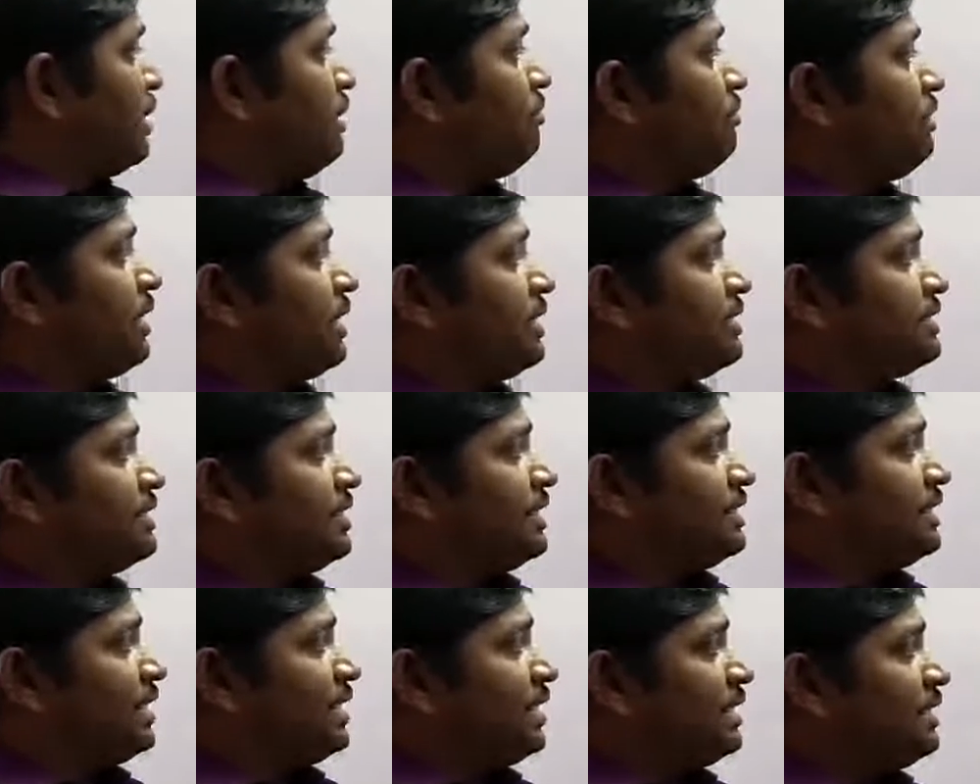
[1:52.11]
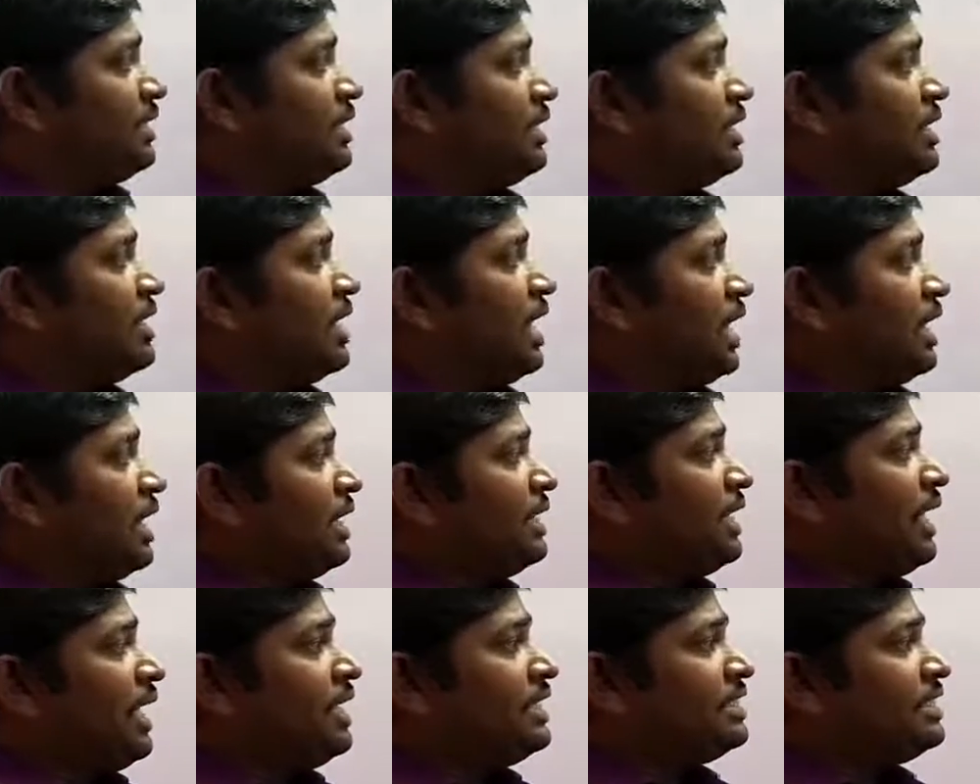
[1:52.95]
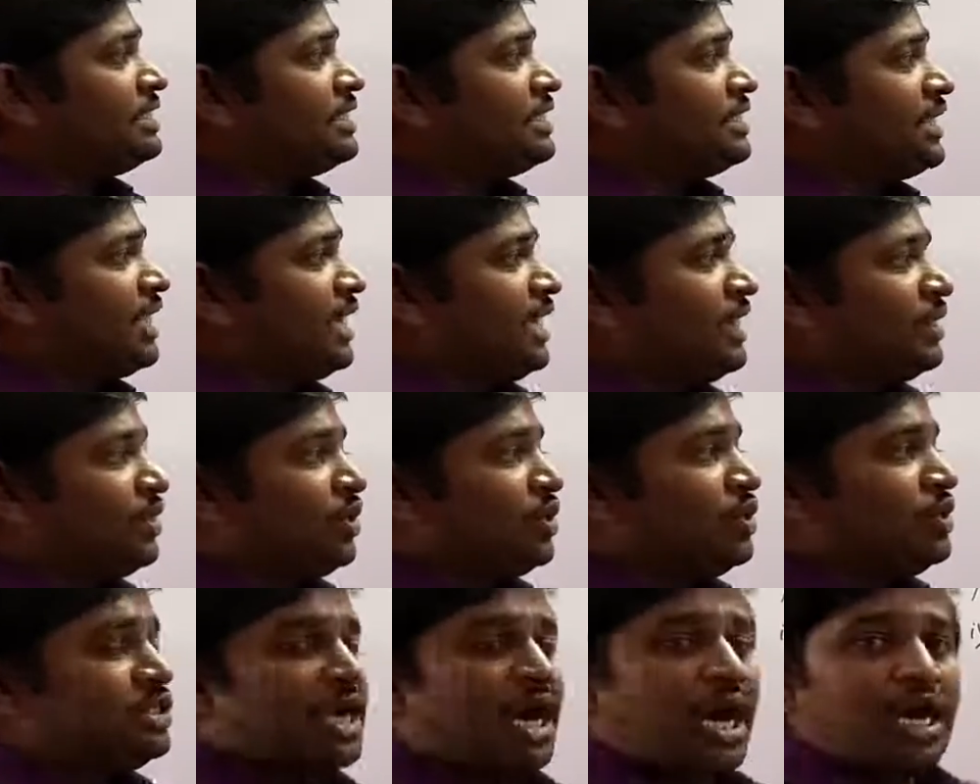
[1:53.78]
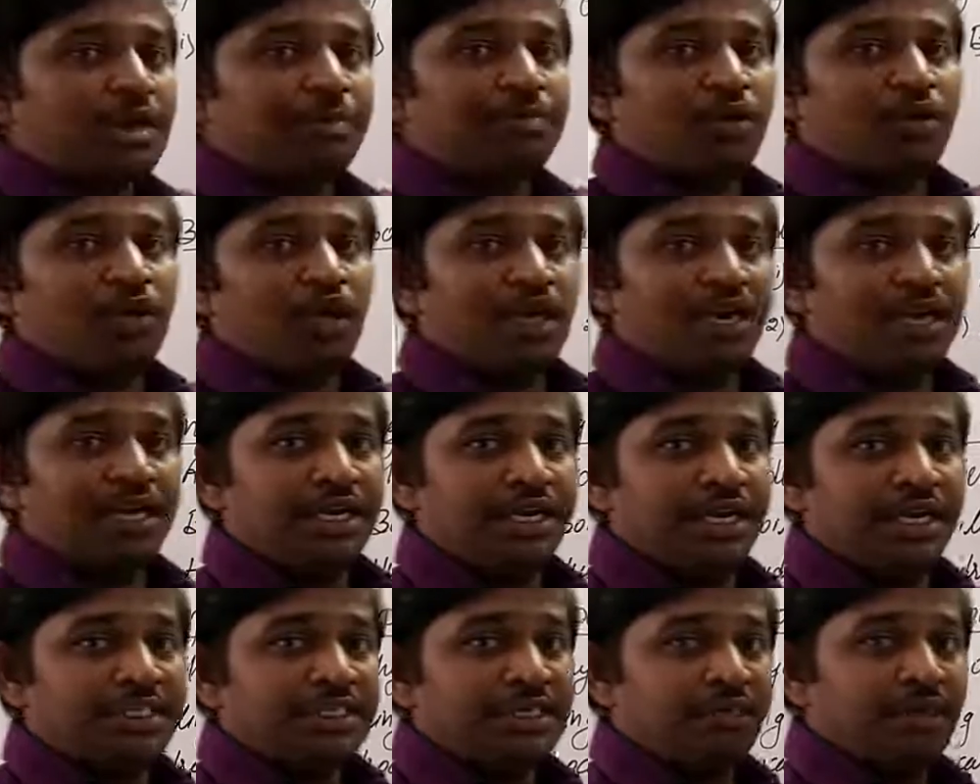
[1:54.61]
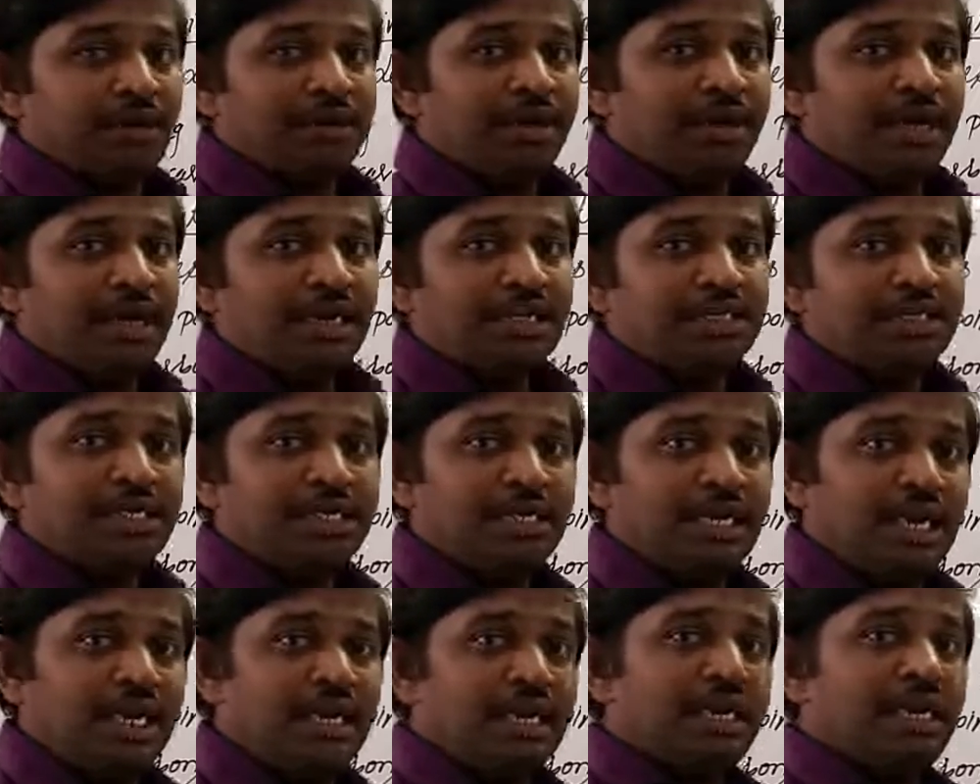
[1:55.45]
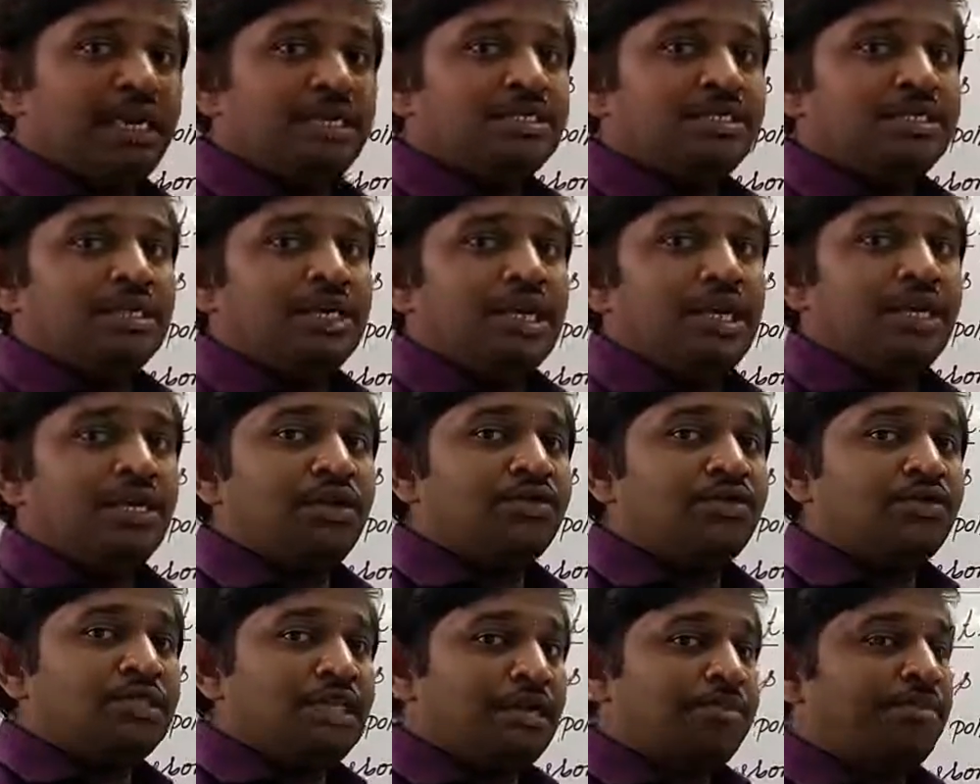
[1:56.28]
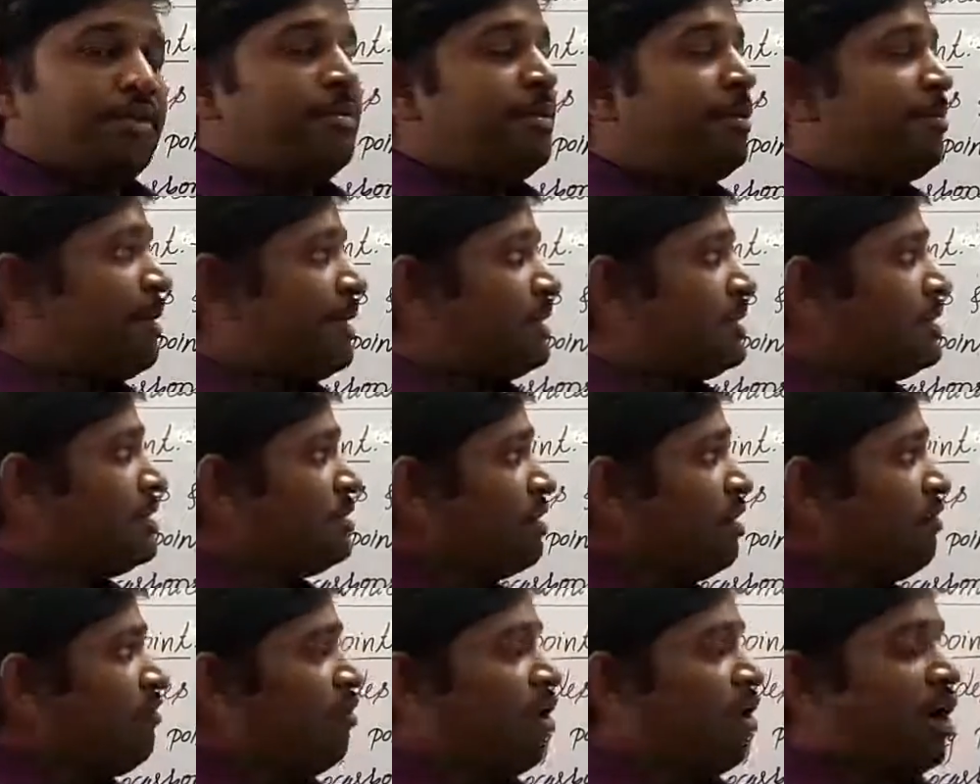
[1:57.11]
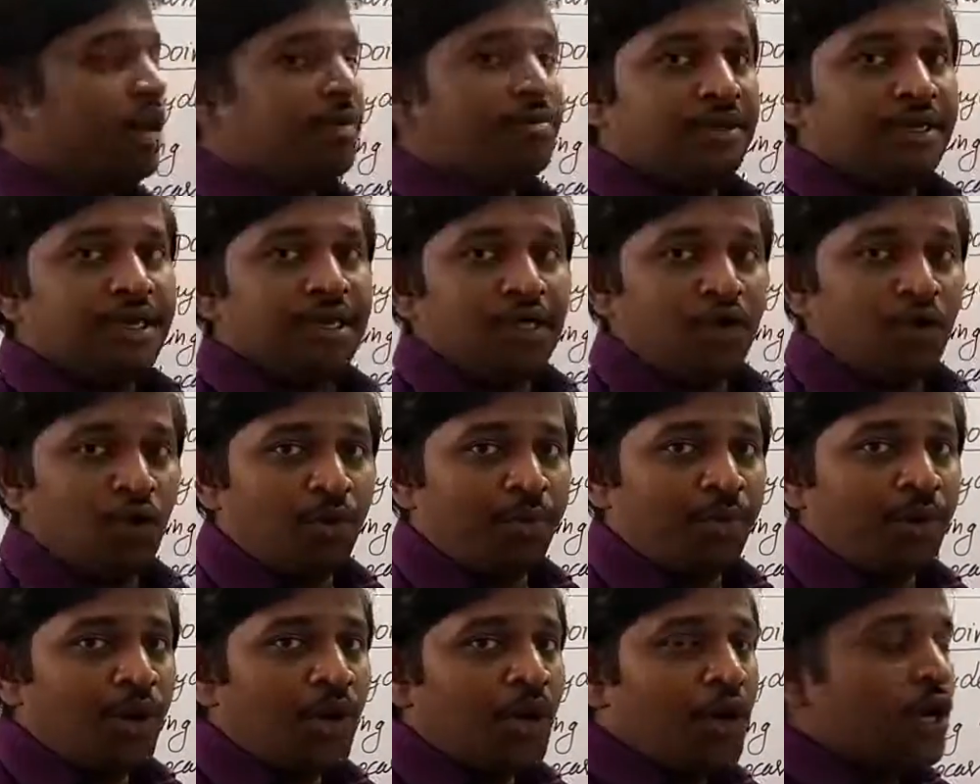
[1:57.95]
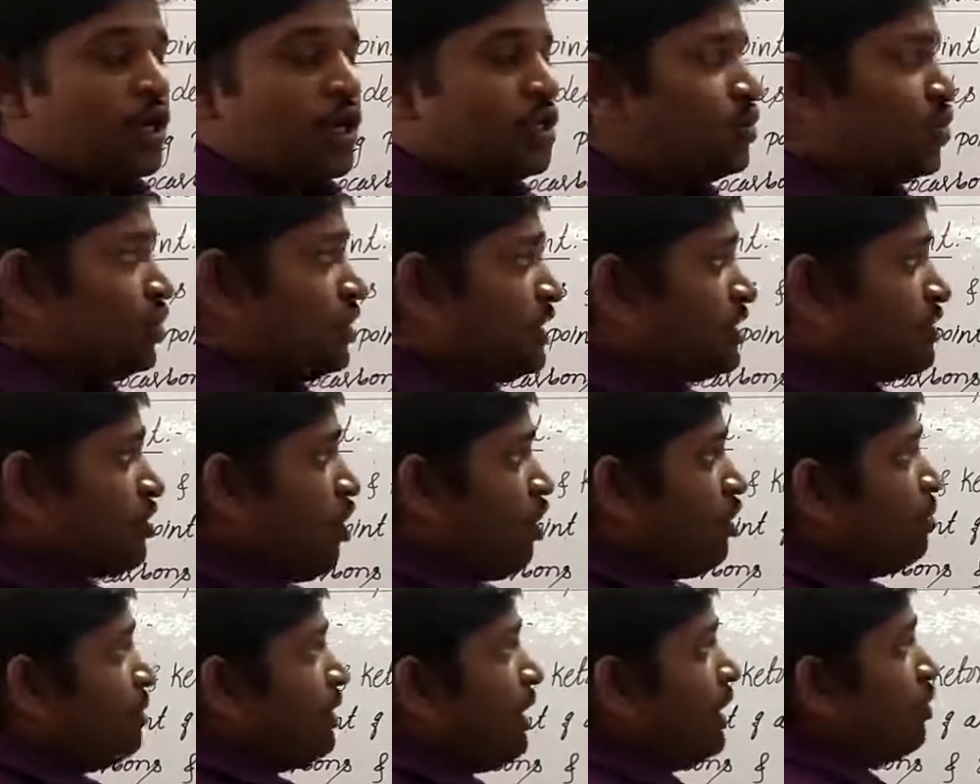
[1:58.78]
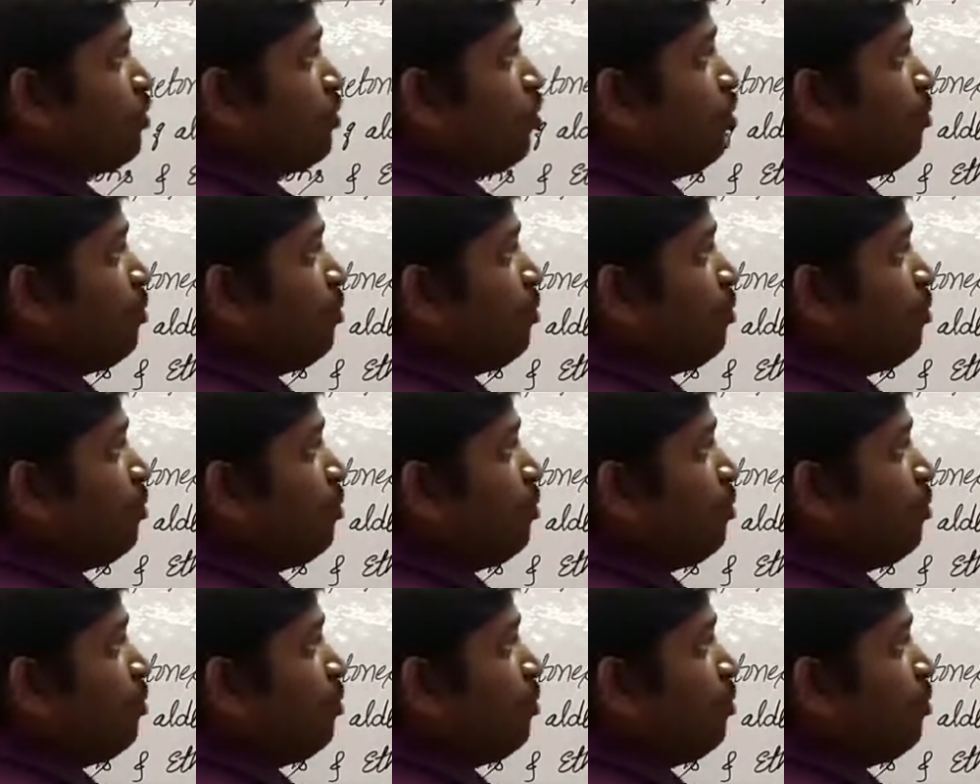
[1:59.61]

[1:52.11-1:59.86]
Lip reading: we can say that aldehydes and ketones are polar in nature. Why? Because in aldehydes and ketones there may be presence of carbonyl group. So this carbonyl group